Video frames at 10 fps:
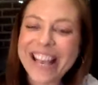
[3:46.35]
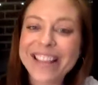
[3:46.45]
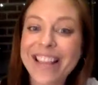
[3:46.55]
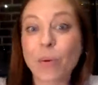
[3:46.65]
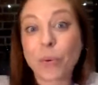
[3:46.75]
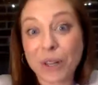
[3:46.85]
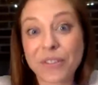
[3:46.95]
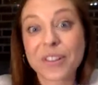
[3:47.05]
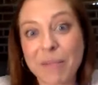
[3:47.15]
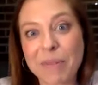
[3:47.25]
And that worked
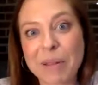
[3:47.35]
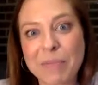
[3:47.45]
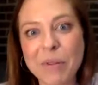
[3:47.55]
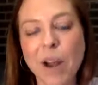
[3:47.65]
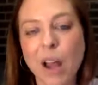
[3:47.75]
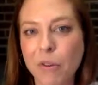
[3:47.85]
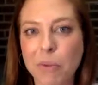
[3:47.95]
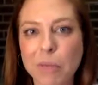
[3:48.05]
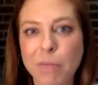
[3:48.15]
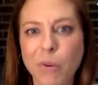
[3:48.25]
for some people, but other
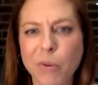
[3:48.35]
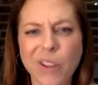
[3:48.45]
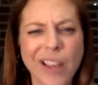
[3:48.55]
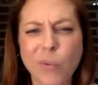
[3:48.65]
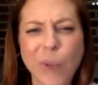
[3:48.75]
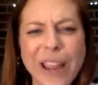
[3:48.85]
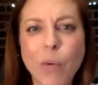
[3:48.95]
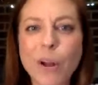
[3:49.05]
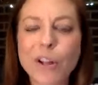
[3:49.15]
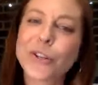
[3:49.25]
people were like, wait, I
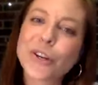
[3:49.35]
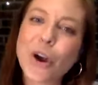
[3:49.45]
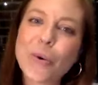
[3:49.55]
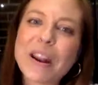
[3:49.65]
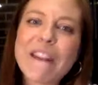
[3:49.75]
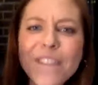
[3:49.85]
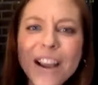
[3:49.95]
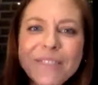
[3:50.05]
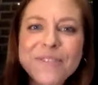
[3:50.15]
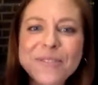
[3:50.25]
want you to go in and
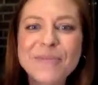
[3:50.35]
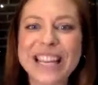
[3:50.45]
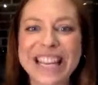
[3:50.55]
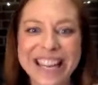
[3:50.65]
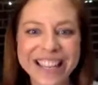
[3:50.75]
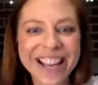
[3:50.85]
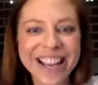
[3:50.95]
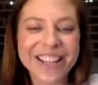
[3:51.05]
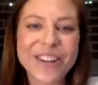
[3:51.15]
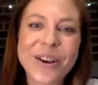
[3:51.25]
fight for me. And,
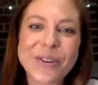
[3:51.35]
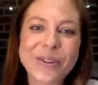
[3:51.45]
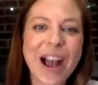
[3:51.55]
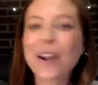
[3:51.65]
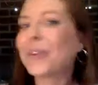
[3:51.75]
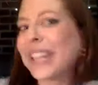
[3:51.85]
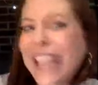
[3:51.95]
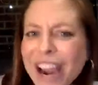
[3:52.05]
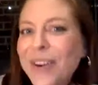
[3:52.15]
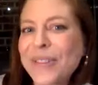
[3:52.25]
you know, I don't
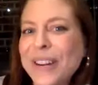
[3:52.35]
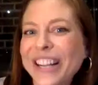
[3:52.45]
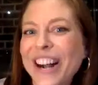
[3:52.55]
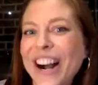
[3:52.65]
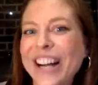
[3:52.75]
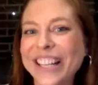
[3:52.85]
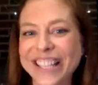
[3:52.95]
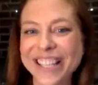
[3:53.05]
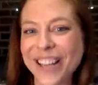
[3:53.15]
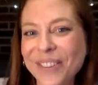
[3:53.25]
care what it
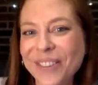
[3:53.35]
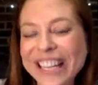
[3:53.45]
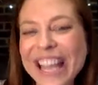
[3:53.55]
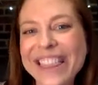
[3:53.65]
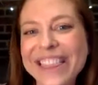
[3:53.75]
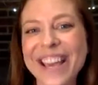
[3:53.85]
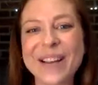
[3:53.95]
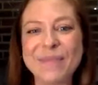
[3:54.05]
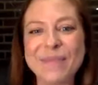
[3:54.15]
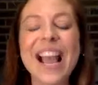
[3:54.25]
costs. I want to get
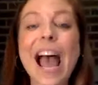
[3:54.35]
them.